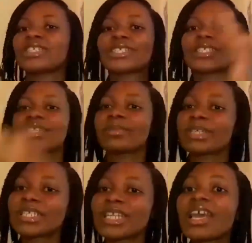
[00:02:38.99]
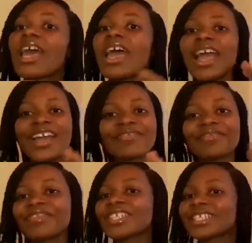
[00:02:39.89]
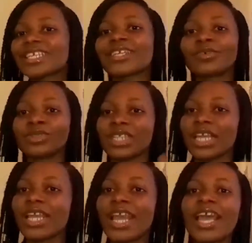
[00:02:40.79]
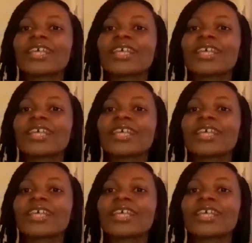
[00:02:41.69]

did to the person every single day.